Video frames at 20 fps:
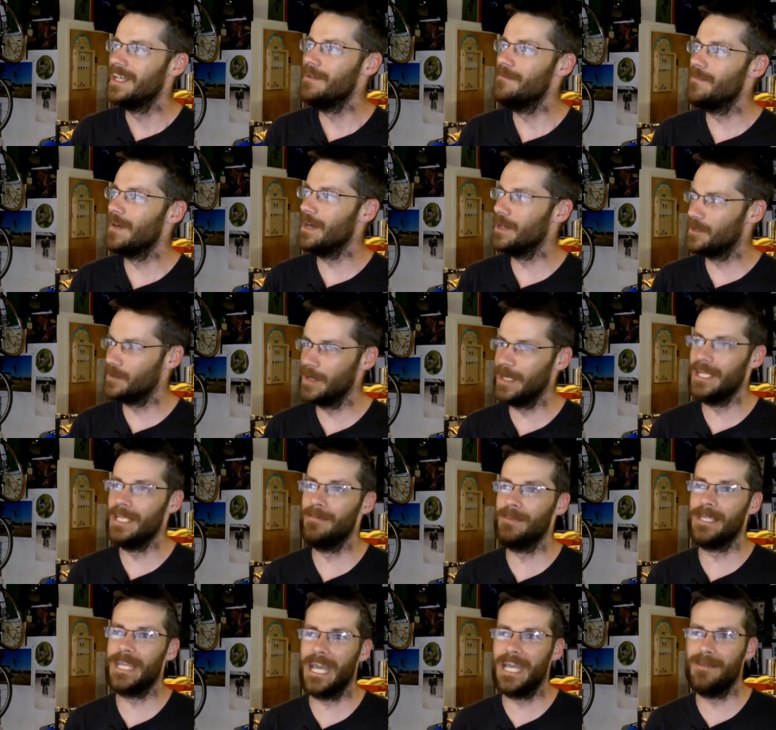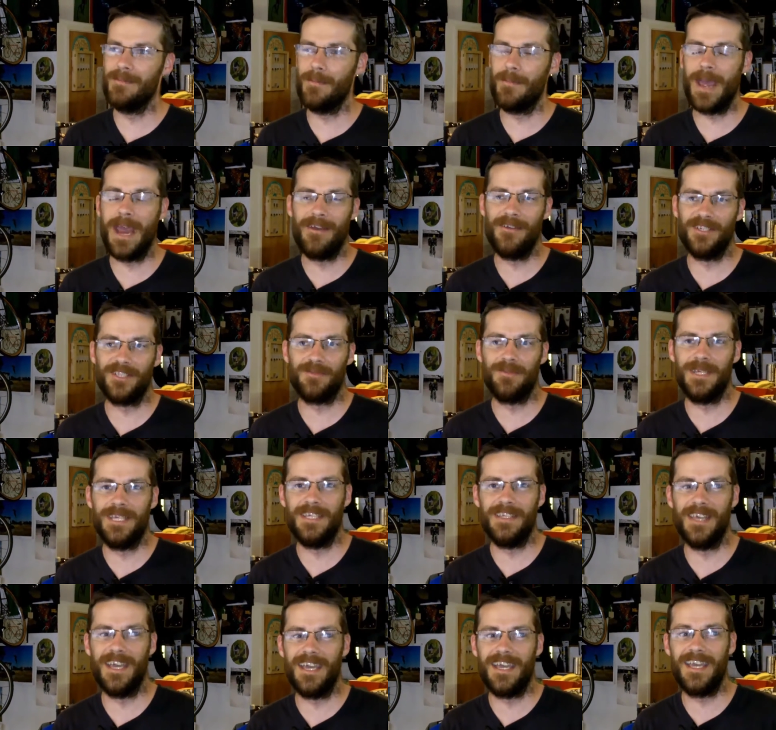It very quickly became apparent to
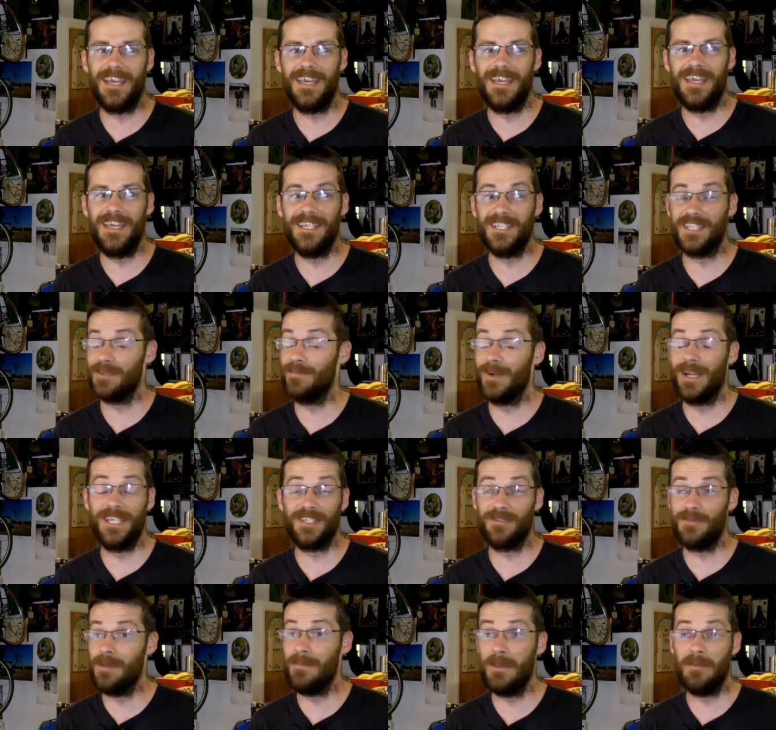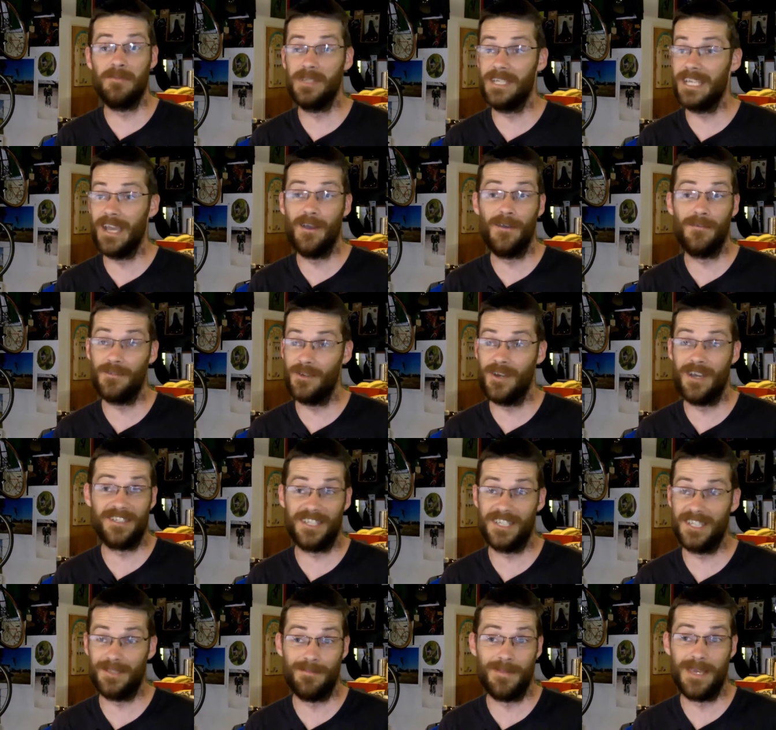me that it's a place where people get off their
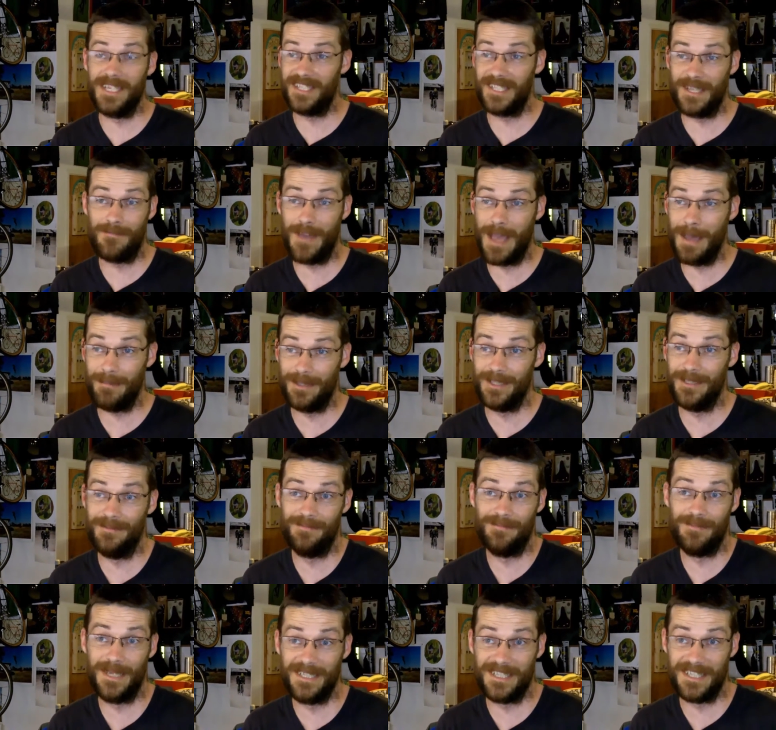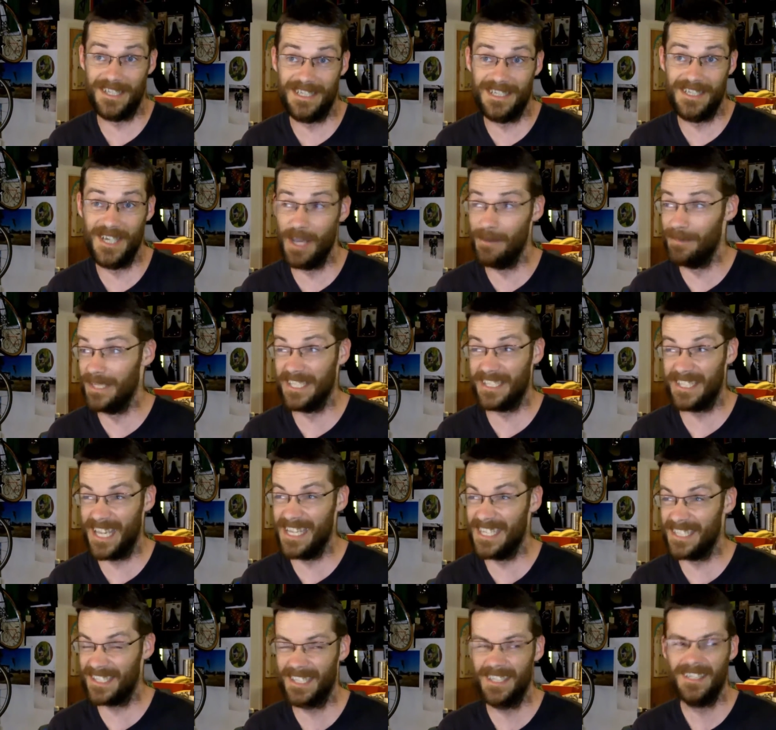asses and make stuff happen, basically. Nobody
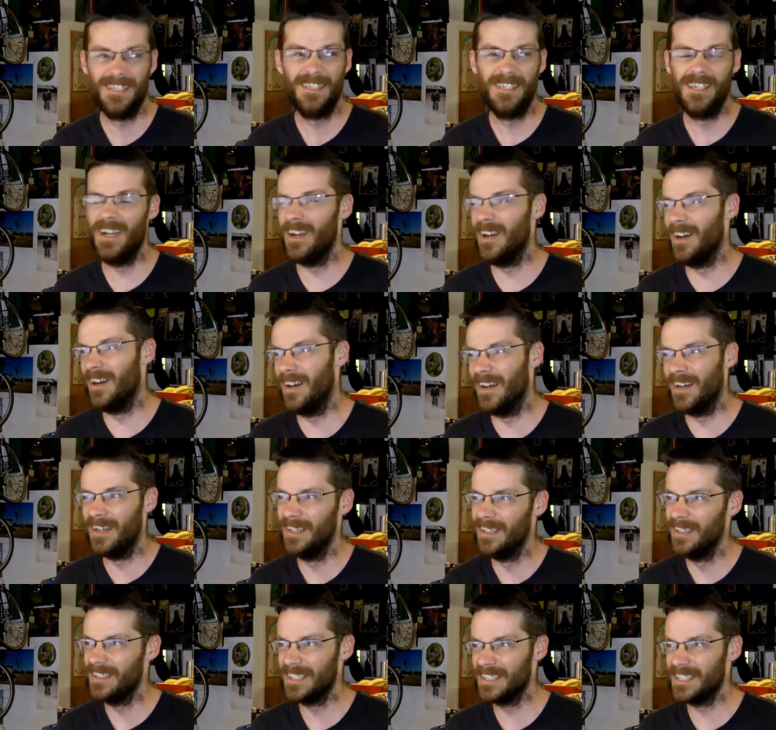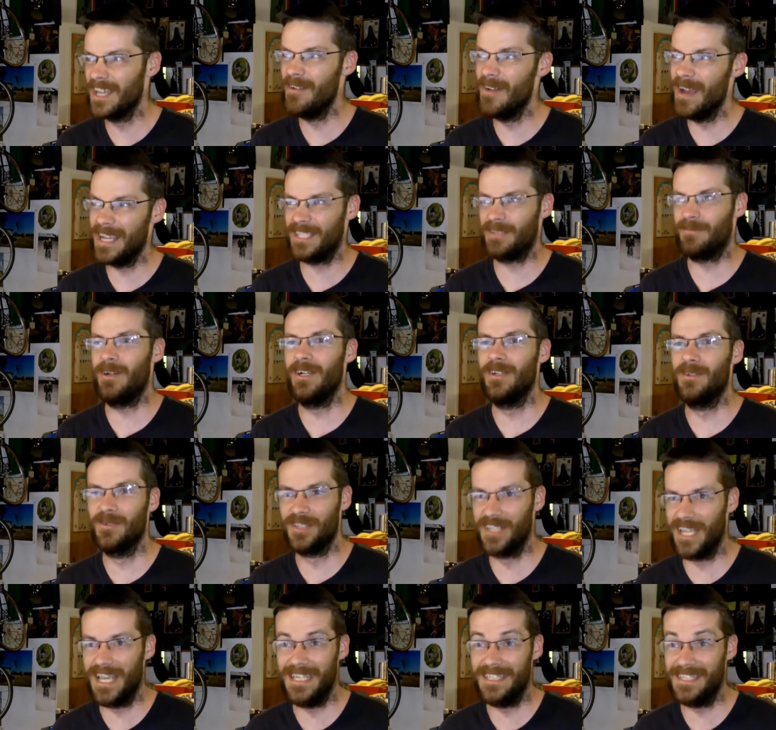says, oh, there's no X, Y,
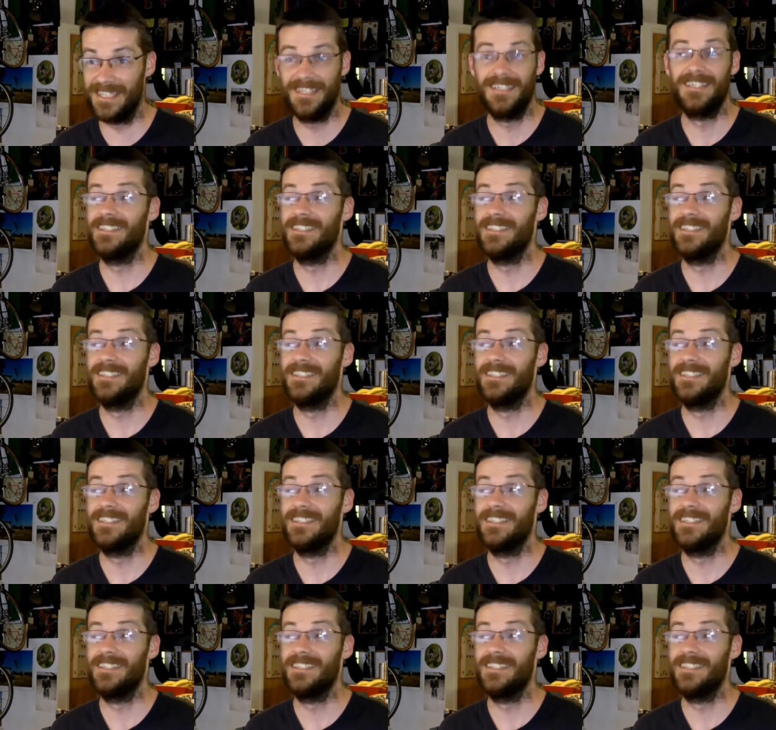or Z.